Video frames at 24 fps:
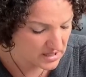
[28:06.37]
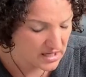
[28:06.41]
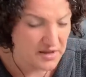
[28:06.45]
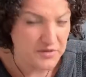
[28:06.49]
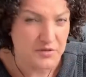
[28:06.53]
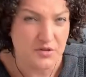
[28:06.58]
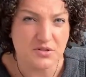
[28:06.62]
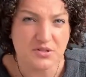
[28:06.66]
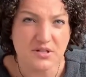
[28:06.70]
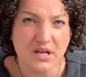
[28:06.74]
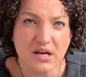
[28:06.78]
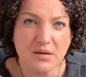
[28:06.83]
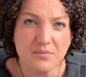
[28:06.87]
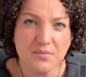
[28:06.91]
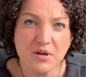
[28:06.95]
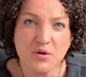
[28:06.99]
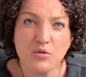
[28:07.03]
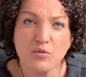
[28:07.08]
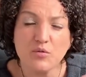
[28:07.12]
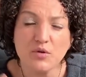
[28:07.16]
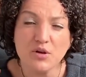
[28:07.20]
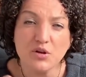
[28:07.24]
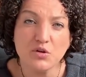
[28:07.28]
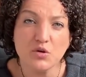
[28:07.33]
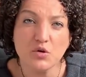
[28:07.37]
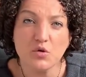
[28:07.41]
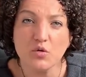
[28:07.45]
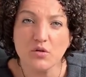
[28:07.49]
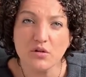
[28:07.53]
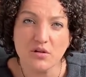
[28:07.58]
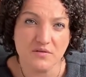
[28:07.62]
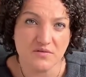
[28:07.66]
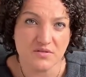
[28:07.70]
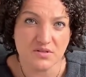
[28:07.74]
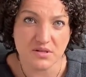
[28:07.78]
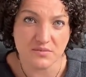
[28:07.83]
there's got to be a
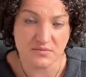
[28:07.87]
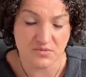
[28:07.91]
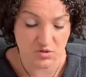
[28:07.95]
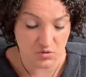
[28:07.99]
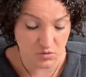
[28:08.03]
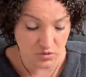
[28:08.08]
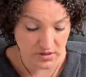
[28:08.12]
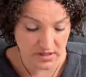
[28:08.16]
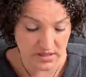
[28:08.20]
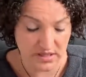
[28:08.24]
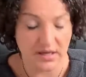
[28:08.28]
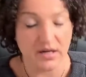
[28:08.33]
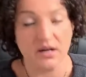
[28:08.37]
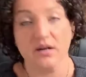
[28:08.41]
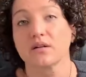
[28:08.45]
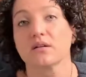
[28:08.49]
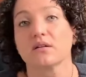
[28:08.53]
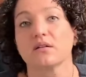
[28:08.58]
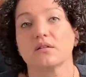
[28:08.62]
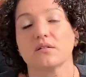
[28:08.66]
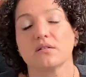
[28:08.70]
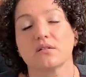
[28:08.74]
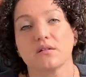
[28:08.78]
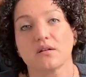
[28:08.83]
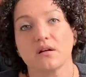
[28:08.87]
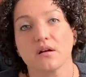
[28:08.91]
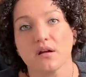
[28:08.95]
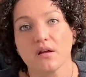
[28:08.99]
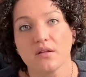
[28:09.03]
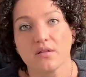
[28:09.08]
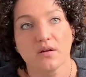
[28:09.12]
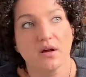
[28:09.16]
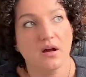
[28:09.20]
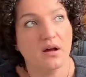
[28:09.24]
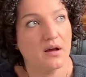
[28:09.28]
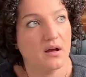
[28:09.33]
renewal of some sort here,
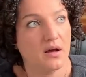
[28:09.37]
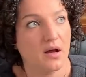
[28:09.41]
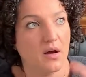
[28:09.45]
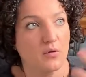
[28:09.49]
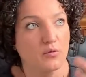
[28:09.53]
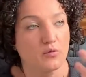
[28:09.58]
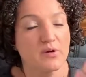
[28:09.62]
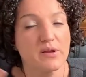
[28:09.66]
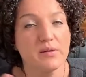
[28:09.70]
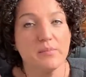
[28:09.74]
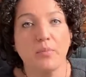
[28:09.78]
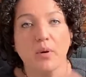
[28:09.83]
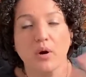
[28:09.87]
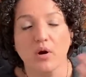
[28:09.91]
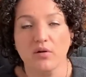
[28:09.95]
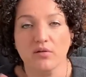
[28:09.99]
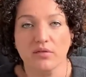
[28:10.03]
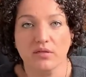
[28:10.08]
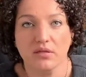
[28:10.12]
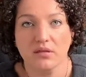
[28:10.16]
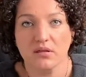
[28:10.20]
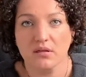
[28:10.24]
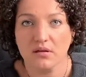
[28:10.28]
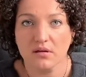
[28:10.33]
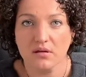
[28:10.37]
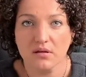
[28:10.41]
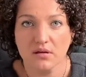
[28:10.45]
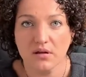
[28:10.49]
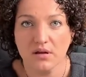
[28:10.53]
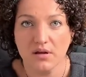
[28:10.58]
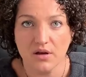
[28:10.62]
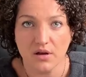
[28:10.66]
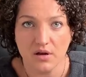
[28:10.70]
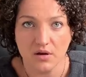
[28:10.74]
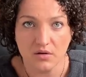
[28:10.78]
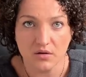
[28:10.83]
a rebirth, you
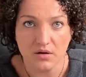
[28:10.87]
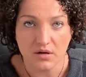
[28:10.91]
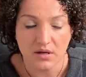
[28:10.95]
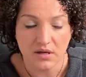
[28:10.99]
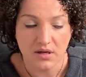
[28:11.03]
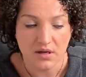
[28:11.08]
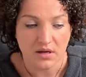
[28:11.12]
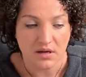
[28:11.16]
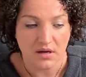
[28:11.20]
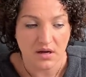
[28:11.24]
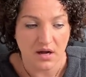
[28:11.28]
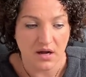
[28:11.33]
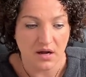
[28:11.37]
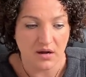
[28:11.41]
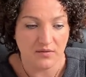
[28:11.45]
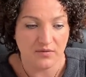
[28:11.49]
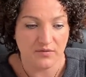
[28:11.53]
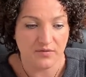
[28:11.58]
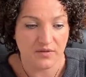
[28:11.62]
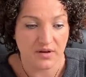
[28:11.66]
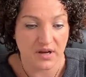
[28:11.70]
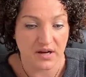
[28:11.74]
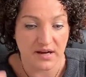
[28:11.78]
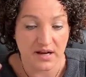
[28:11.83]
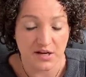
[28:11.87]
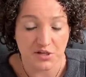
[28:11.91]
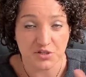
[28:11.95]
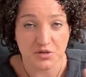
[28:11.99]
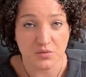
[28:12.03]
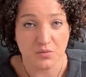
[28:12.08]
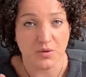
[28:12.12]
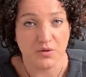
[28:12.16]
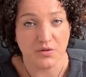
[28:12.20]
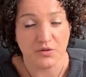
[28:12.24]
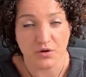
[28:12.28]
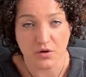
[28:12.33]
know, of
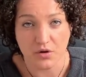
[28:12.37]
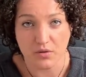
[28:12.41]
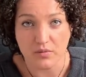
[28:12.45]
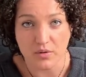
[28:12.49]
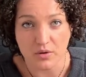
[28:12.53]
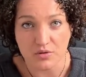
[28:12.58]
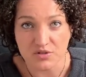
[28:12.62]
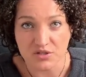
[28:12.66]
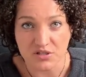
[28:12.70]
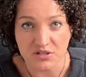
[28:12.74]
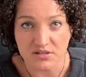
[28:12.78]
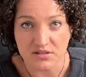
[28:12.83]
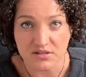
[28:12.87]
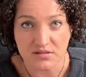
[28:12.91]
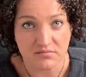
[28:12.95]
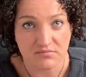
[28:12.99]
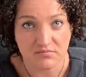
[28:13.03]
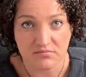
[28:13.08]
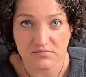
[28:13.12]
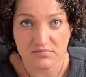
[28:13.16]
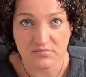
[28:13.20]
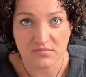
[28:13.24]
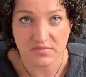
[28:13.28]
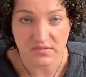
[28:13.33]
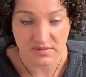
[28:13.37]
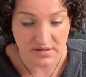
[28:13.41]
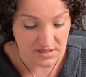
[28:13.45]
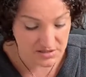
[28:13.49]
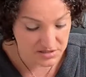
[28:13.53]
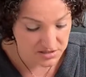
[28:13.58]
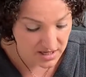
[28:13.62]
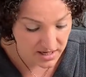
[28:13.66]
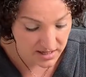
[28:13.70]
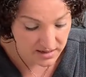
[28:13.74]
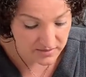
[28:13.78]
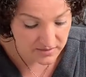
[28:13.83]
connection with your emotions.
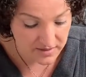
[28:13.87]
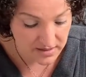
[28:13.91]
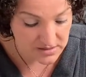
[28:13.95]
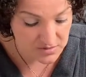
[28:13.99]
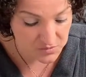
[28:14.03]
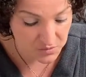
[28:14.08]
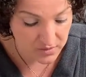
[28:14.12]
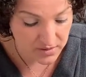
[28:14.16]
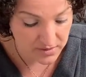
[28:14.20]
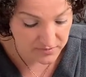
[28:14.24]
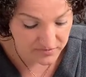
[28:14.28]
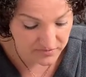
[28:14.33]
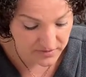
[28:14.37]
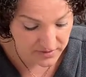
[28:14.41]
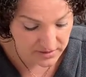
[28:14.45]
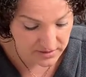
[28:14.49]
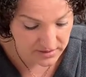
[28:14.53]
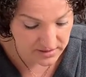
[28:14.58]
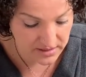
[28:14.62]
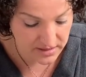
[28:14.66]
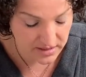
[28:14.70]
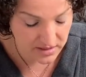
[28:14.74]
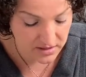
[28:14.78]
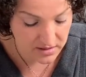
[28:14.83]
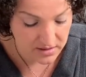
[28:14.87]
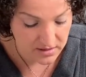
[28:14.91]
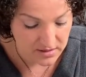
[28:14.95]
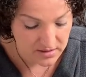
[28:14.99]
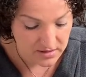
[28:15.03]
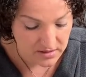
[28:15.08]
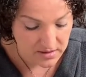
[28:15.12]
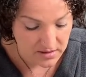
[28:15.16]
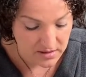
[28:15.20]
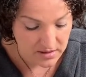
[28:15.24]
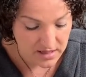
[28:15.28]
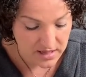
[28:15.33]
That's what I'm feeling here.
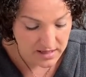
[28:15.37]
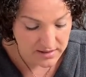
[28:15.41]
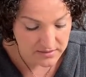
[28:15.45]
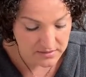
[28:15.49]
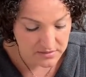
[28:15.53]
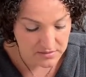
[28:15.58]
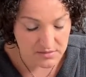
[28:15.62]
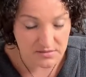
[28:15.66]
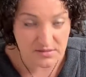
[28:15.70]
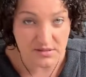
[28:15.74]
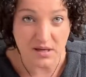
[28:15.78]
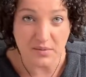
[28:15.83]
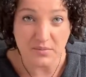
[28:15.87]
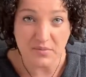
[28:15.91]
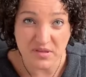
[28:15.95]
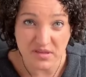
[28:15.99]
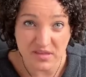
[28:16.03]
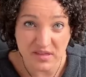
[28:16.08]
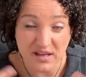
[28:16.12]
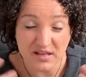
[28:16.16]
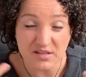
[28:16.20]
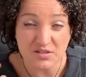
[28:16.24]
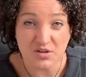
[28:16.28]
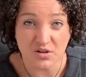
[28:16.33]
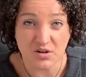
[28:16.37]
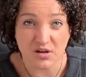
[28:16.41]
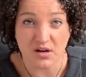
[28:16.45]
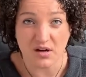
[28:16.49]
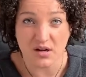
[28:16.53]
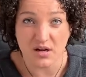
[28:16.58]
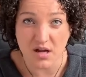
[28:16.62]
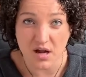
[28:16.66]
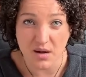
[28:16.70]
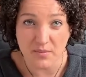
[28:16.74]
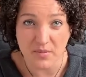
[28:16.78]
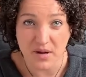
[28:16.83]
And some things are going to
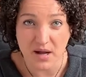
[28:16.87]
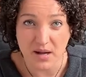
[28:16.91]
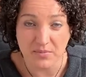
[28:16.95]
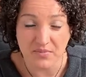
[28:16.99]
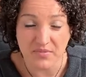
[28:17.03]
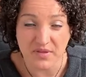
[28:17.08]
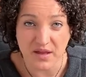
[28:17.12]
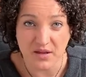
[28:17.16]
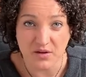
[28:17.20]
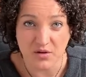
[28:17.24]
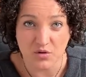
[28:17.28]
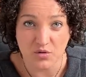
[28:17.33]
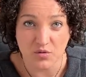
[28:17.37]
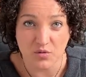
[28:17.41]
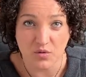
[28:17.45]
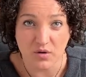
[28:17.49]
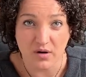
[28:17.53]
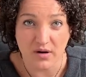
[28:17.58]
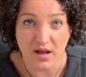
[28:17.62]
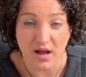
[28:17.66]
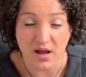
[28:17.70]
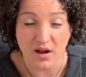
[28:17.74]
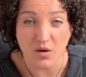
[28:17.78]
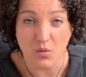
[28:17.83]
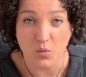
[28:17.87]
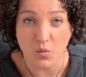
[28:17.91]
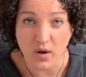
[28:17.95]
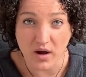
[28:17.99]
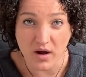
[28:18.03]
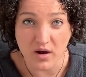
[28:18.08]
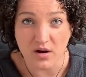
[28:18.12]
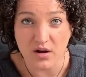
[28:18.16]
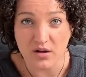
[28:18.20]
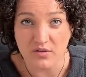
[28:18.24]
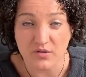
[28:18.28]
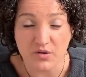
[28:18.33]
come up that you are not
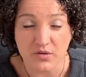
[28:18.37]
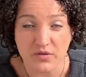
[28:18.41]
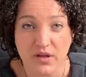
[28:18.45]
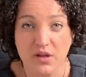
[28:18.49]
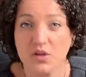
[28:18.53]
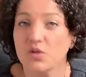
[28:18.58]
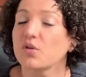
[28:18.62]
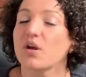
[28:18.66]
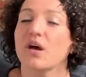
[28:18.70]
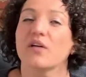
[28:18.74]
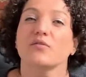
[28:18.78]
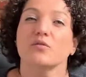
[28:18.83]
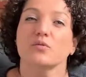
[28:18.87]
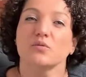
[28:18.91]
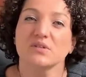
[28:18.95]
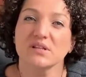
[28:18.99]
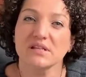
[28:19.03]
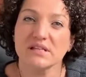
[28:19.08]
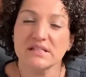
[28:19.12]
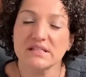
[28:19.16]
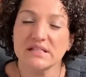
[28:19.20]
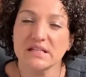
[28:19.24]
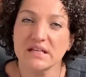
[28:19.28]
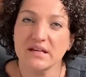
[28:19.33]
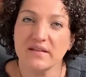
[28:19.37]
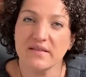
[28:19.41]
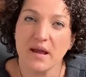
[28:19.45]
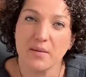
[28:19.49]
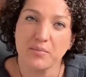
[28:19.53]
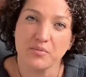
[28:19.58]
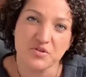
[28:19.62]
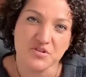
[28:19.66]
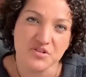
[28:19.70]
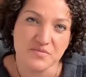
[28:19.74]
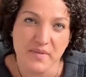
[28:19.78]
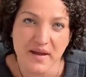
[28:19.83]
aware of, or that you haven't really seen in that
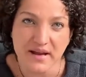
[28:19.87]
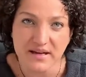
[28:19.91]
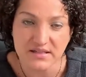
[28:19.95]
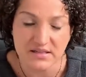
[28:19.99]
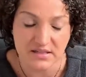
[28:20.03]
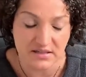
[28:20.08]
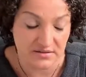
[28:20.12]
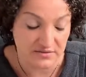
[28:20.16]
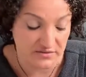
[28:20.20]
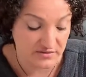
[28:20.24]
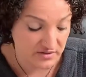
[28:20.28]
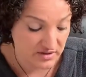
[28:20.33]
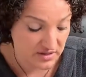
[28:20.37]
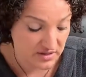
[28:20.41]
perspective.